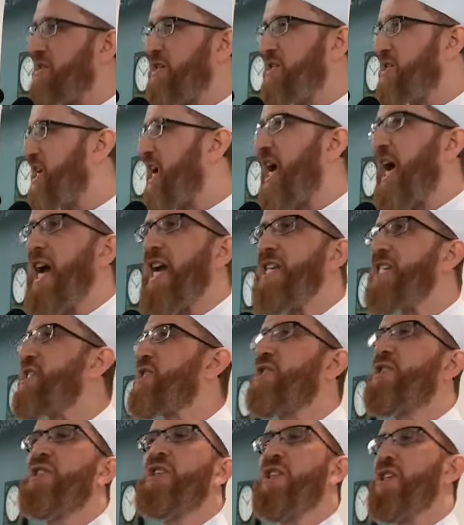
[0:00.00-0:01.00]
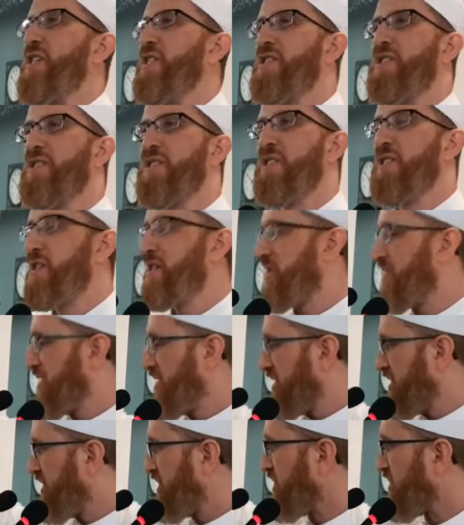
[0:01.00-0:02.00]
the tide turns,
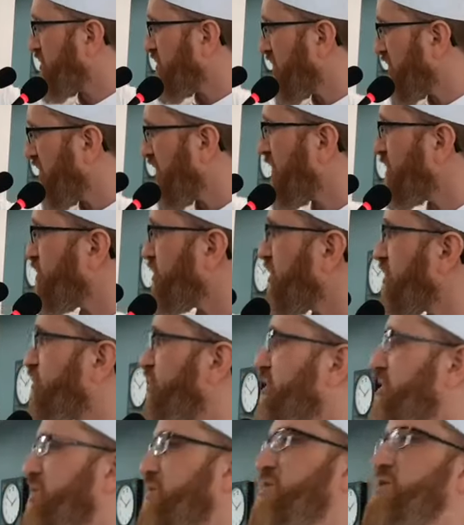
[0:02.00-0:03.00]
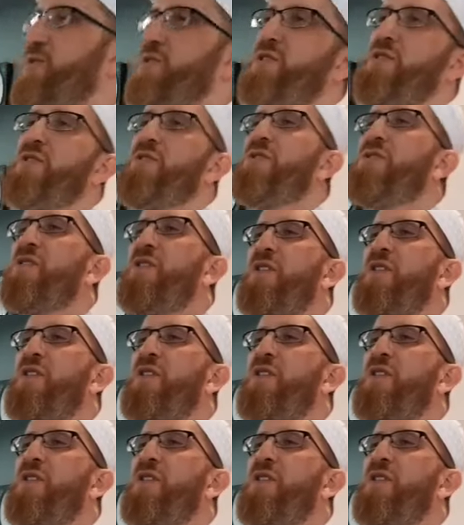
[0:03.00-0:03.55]
you keep your positions.